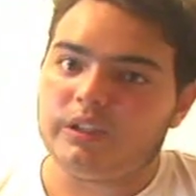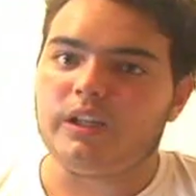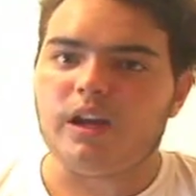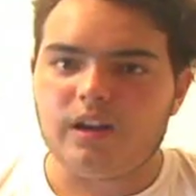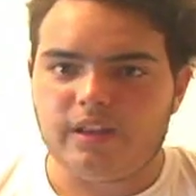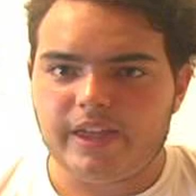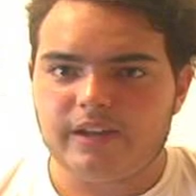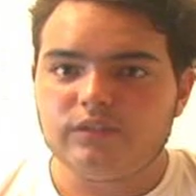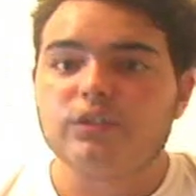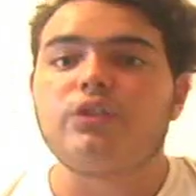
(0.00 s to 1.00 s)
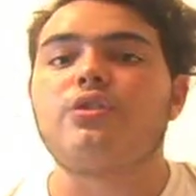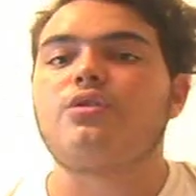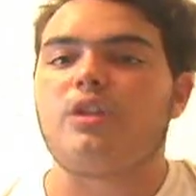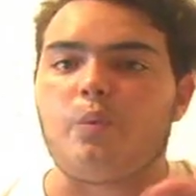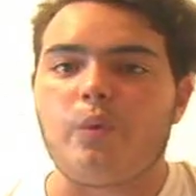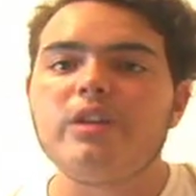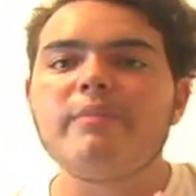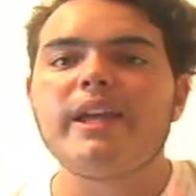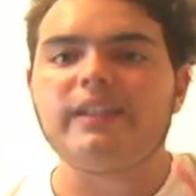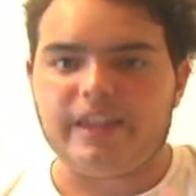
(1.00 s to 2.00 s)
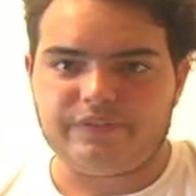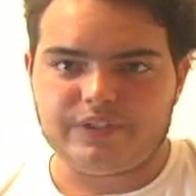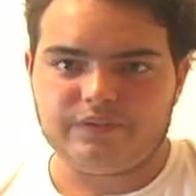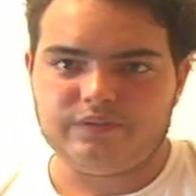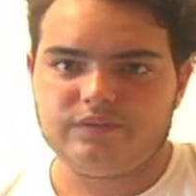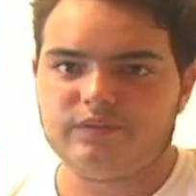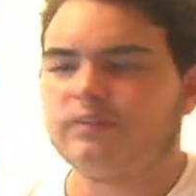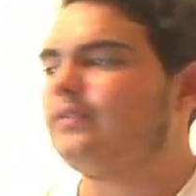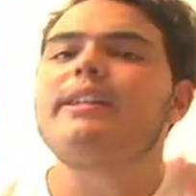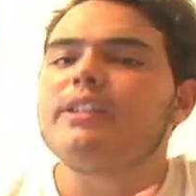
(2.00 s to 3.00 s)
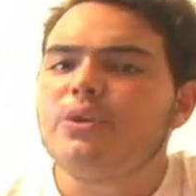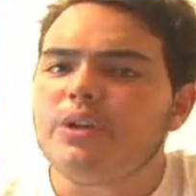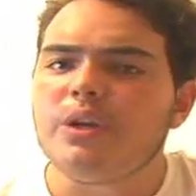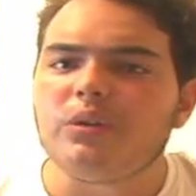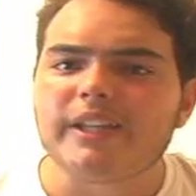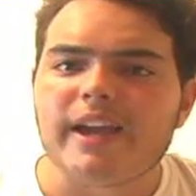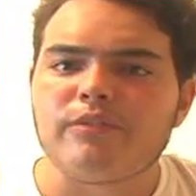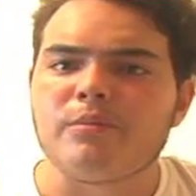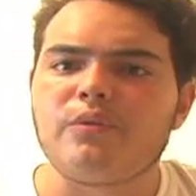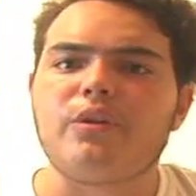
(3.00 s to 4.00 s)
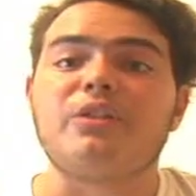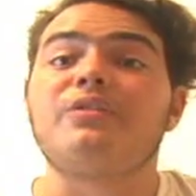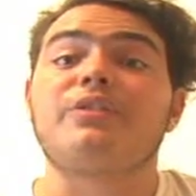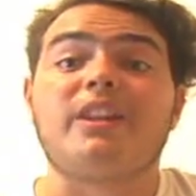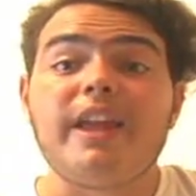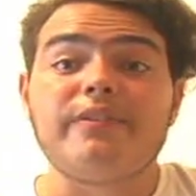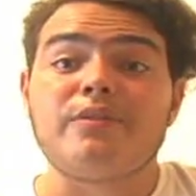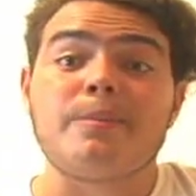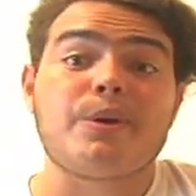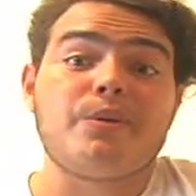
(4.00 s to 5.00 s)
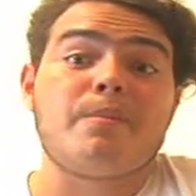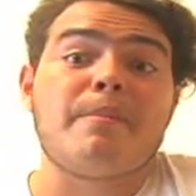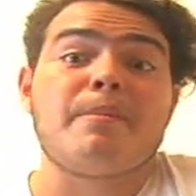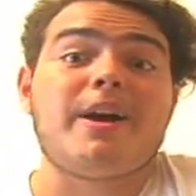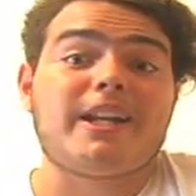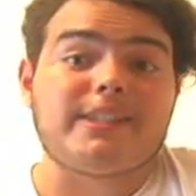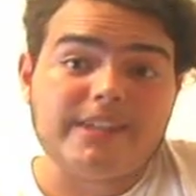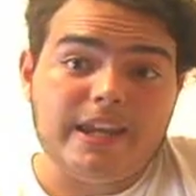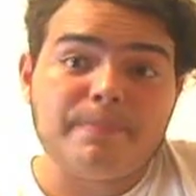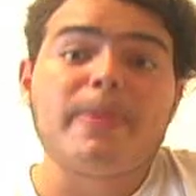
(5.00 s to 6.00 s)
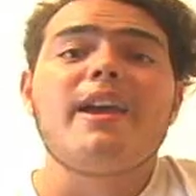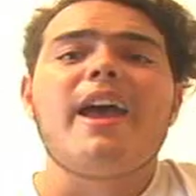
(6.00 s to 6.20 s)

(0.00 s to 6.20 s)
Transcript: You got all that? There's only one man left. He's the kooky old guy from before, who for the life of him couldn't remember Monica's name,